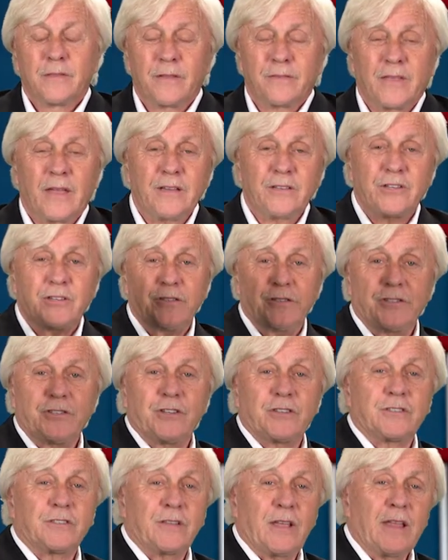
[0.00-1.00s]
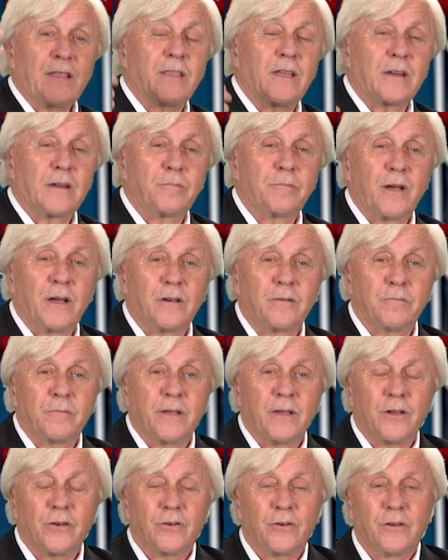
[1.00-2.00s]
that they didn't just say that about
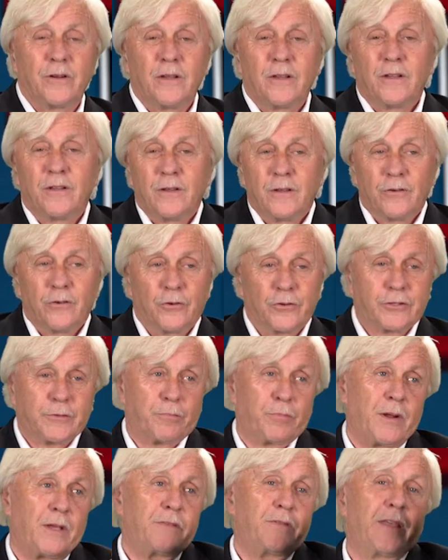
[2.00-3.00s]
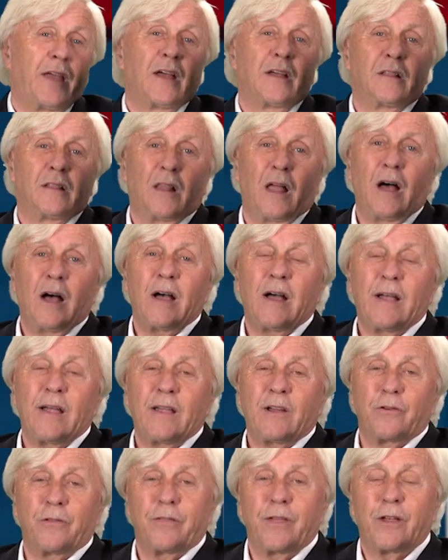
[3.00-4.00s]
me or spread that
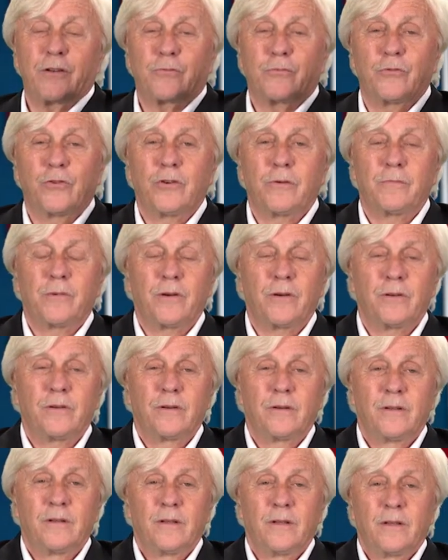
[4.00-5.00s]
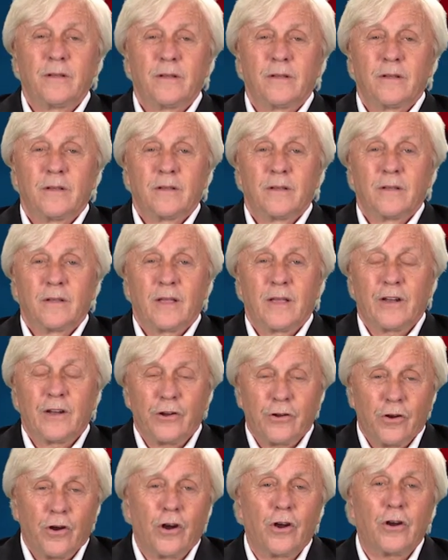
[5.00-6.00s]
lie or that rumor. And
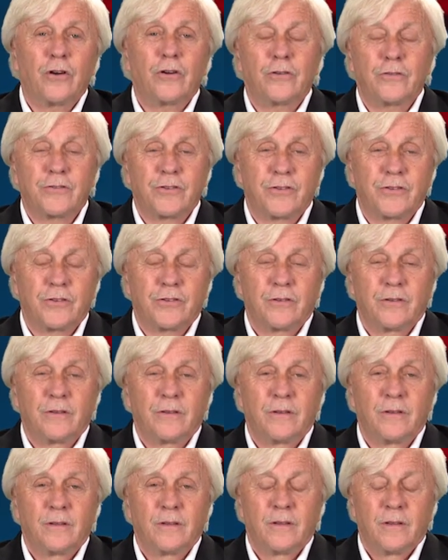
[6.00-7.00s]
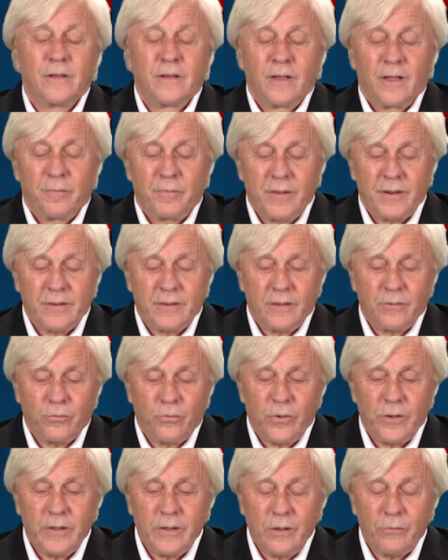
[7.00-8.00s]
it hurts, but
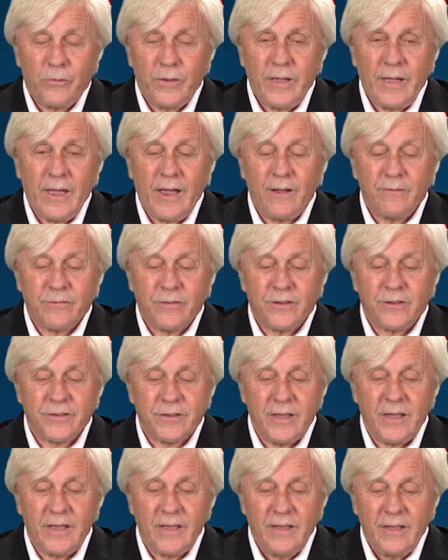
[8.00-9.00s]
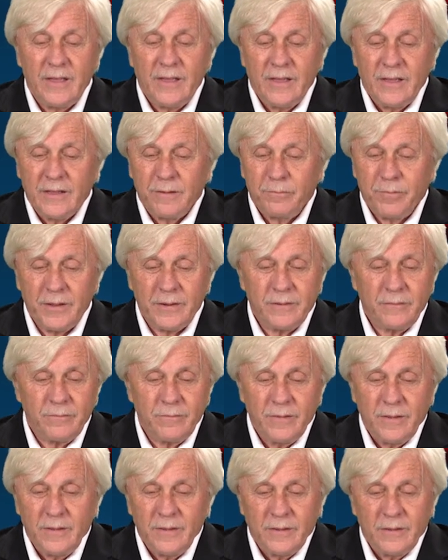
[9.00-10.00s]
we have to say, but
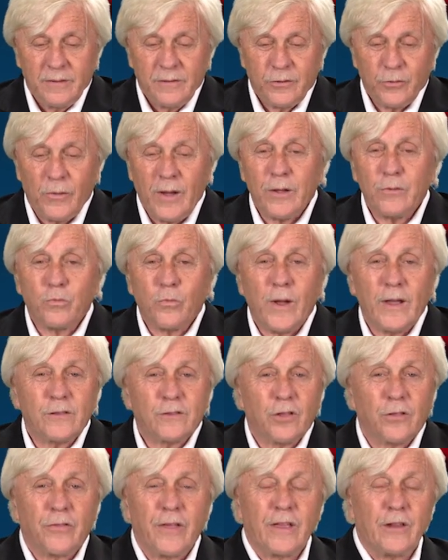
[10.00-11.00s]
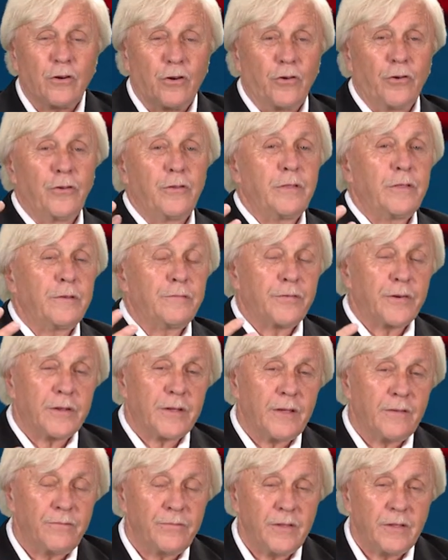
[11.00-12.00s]
do I wait till they earn the
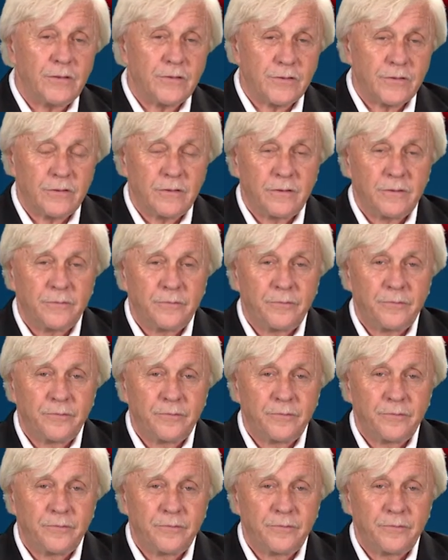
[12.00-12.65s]
forgiveness?